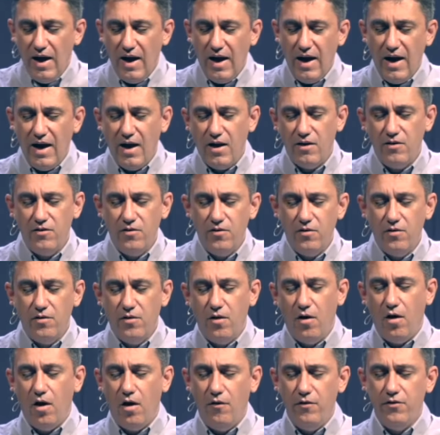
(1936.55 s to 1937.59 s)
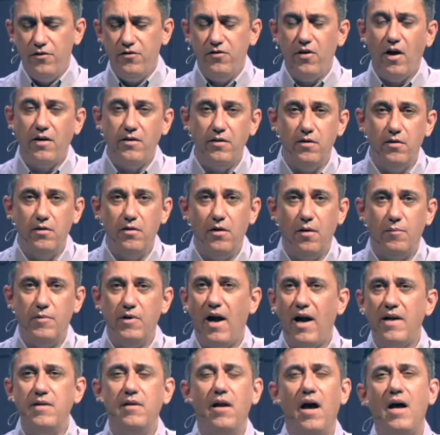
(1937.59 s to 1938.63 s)
And all of a sudden, I mean,
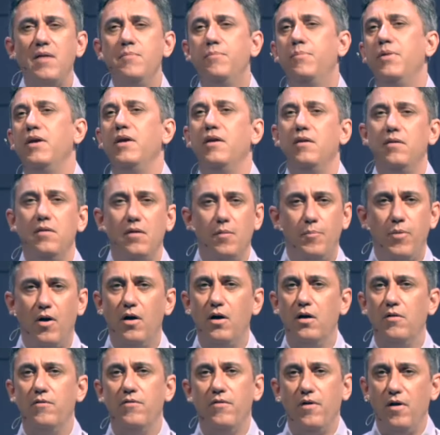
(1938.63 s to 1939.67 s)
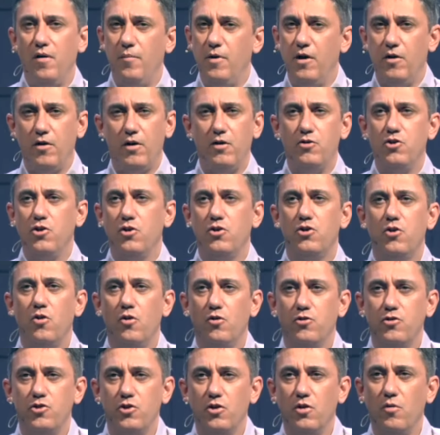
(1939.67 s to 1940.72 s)
I'd, I'd been a part of American church
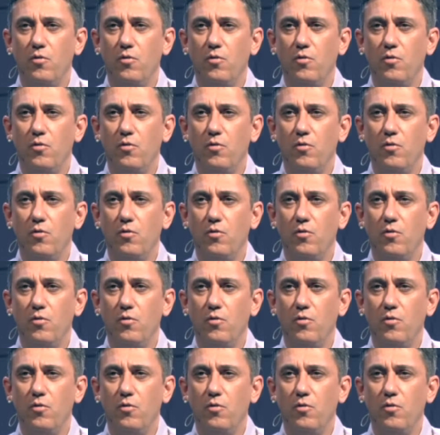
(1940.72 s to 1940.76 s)
culture.